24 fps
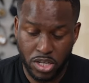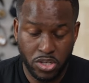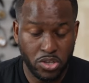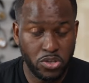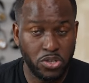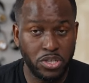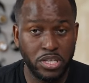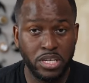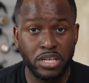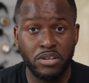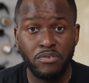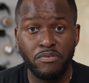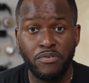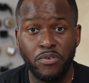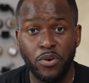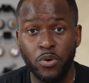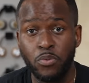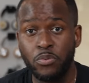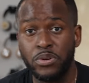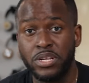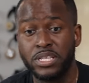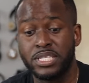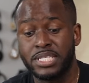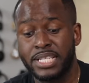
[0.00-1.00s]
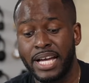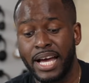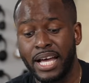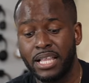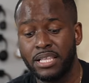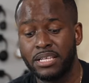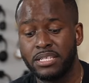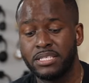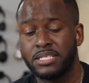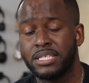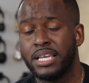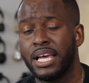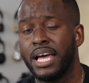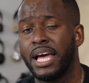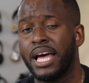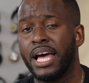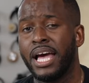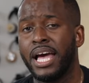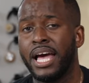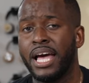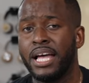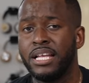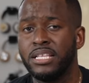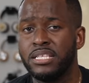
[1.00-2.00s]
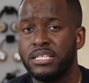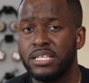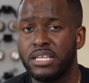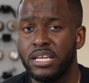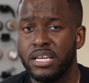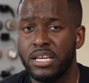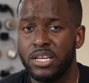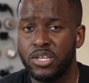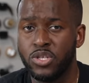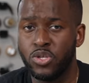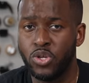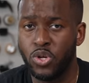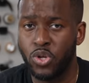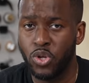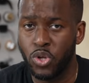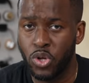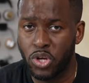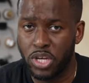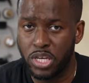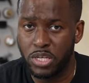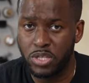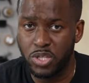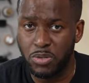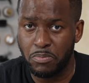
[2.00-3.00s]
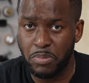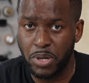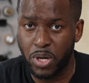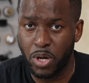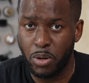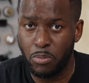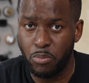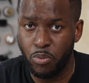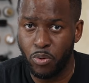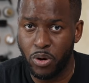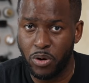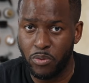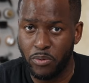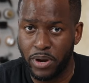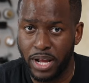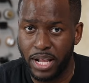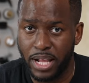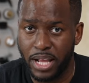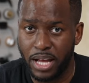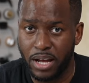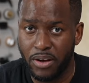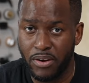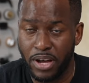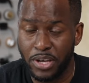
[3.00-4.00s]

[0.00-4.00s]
You need a phone with a stylus and you're looking to pick up one right now.